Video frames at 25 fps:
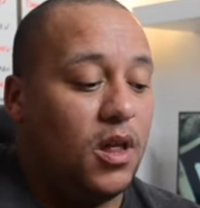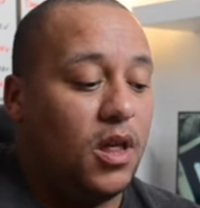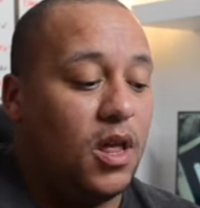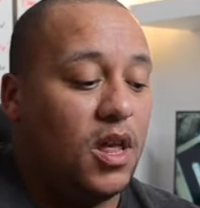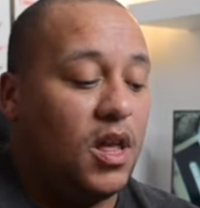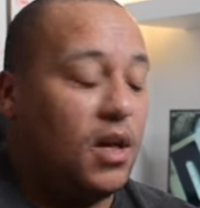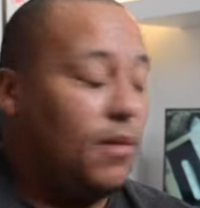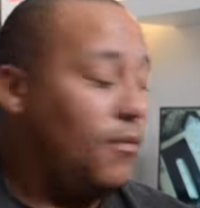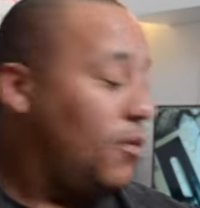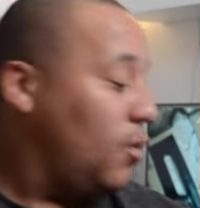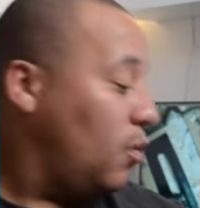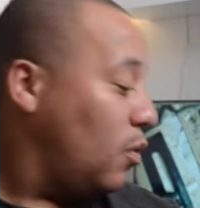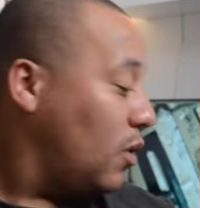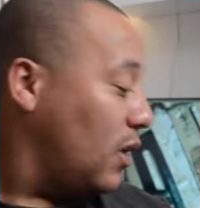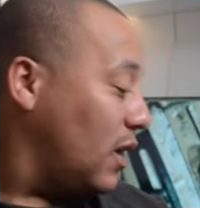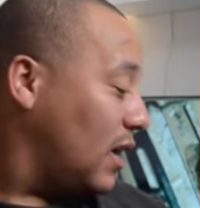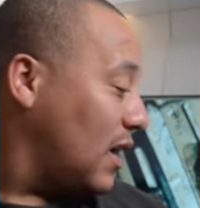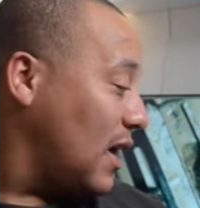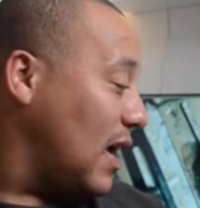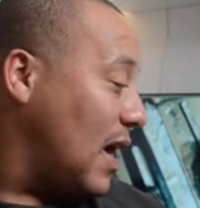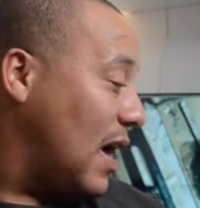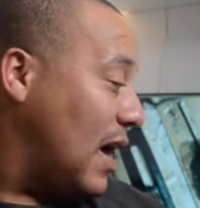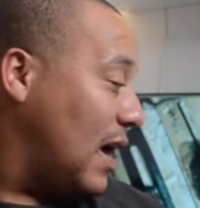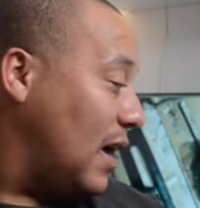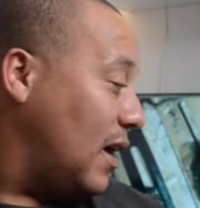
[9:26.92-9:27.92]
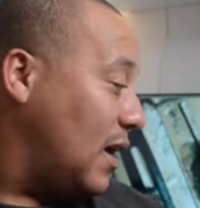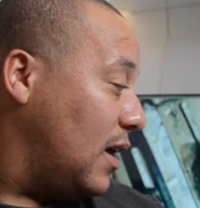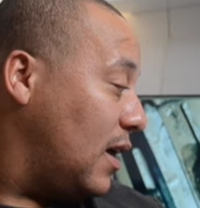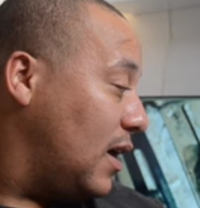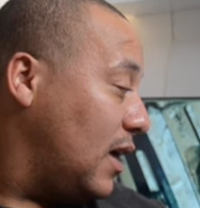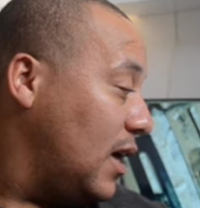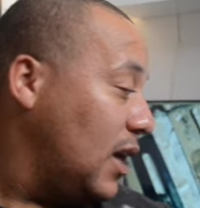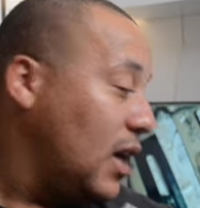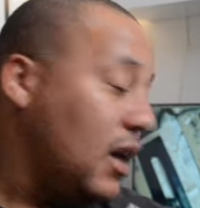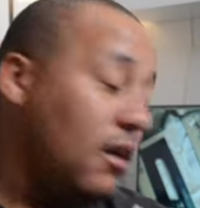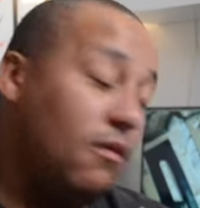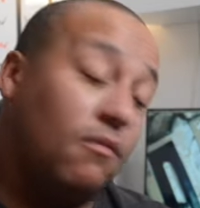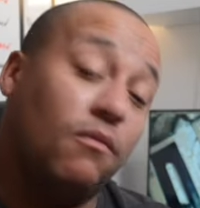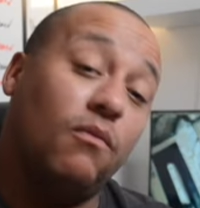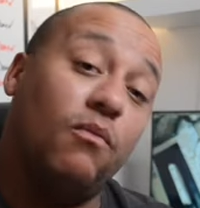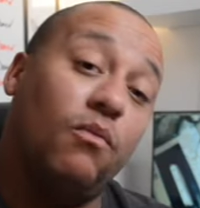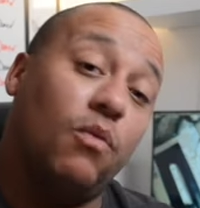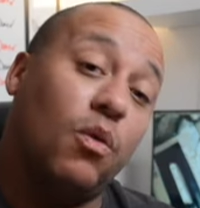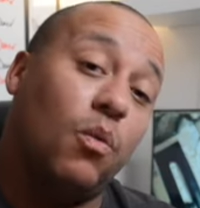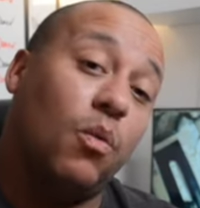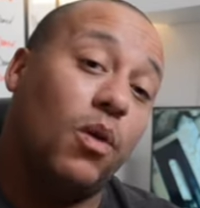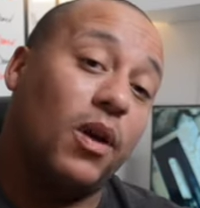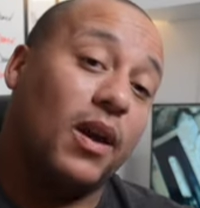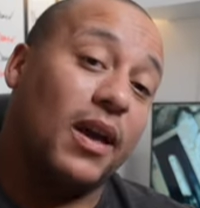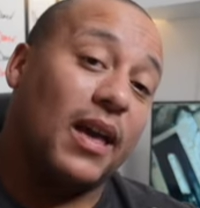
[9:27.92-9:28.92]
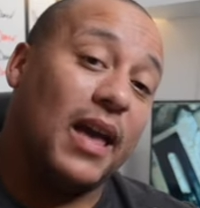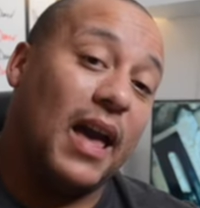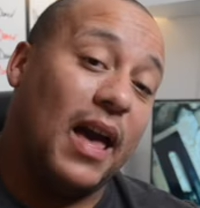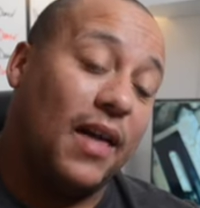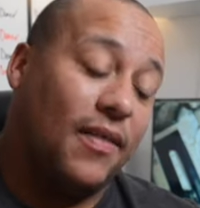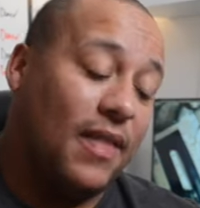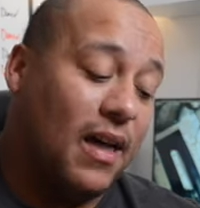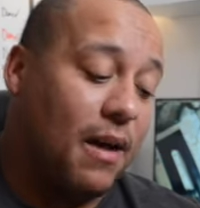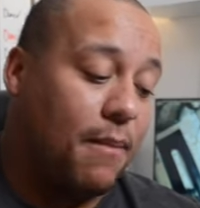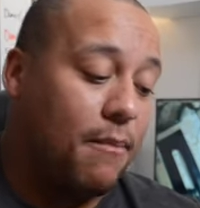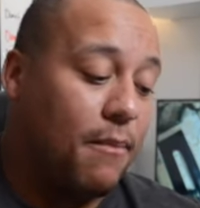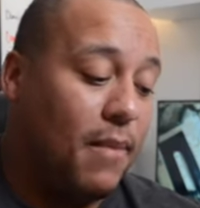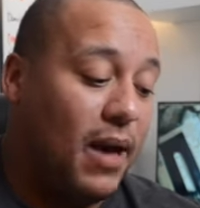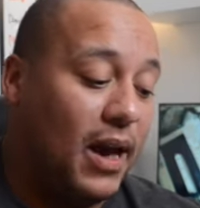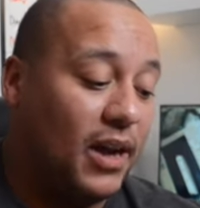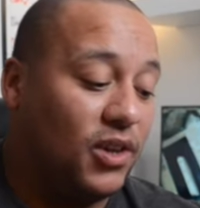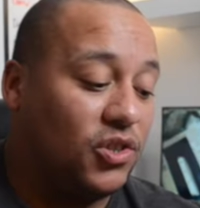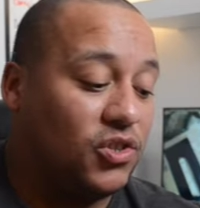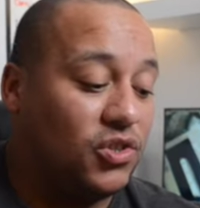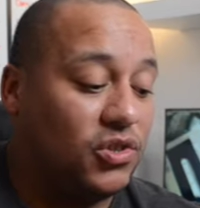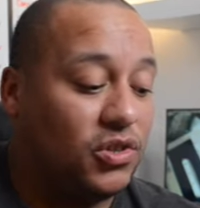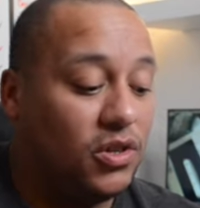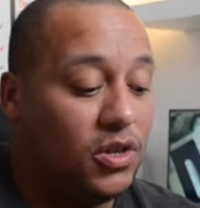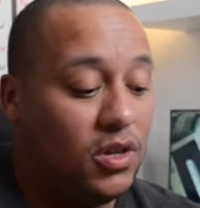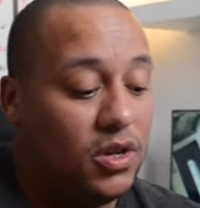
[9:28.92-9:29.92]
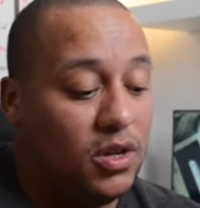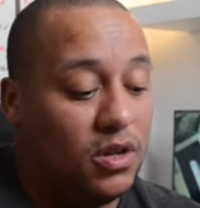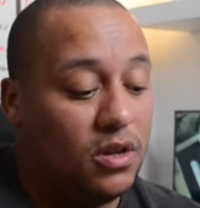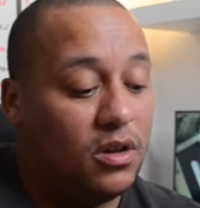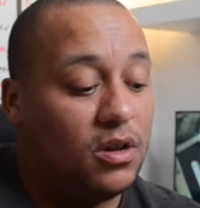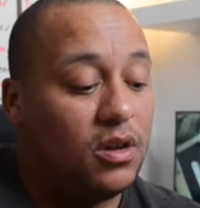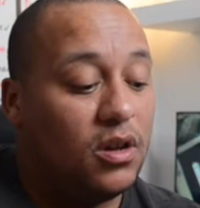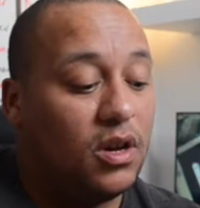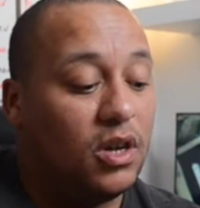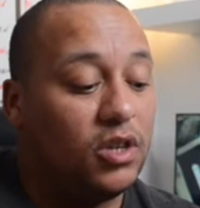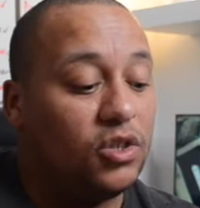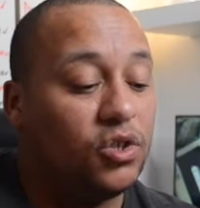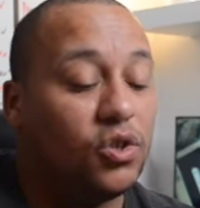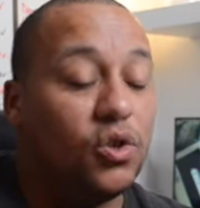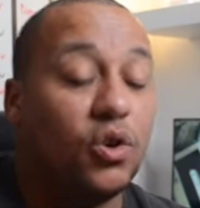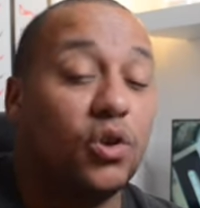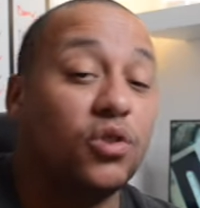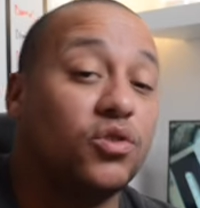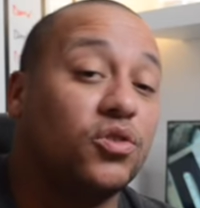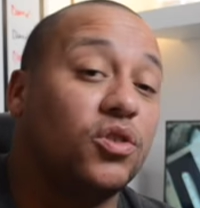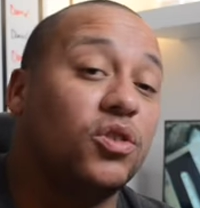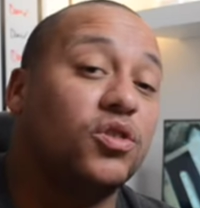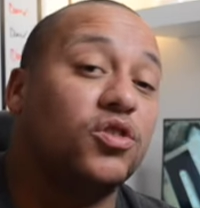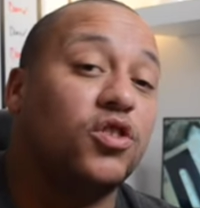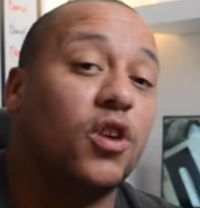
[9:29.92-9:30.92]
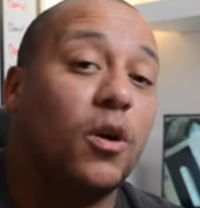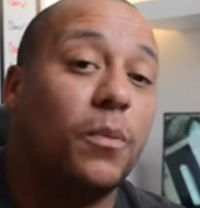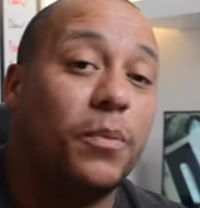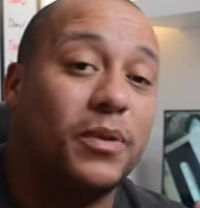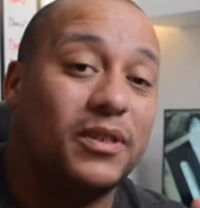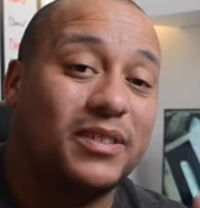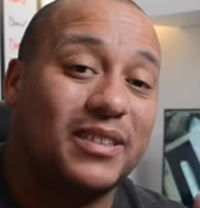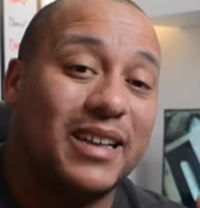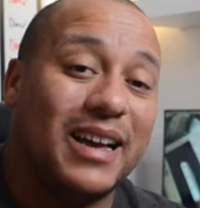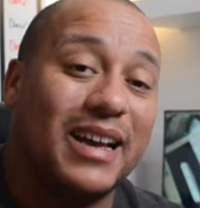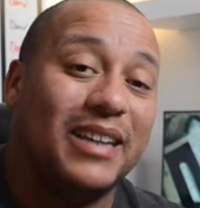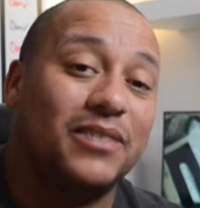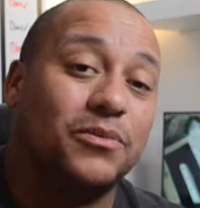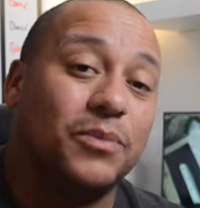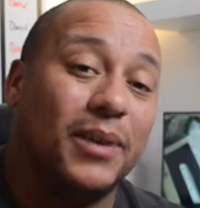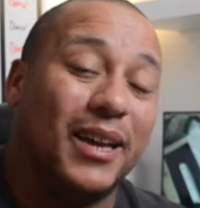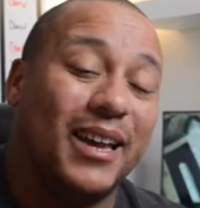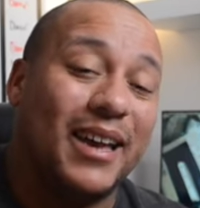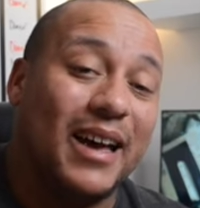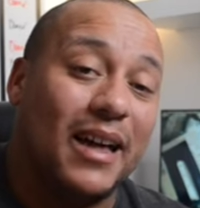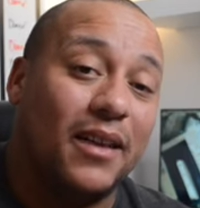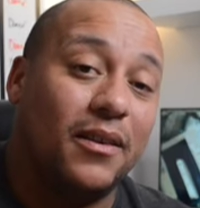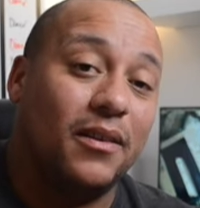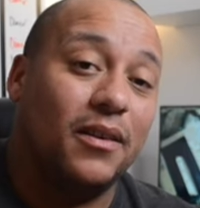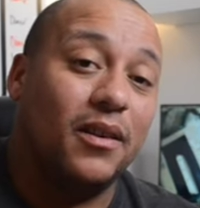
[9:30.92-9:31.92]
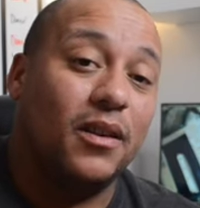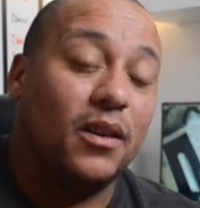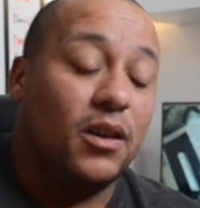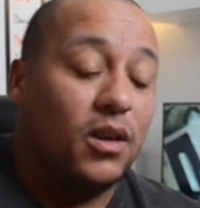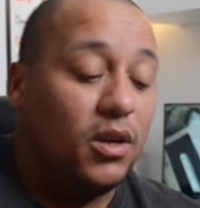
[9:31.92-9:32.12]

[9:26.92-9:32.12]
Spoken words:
and we want to get that mesh as close to the top as that as we can.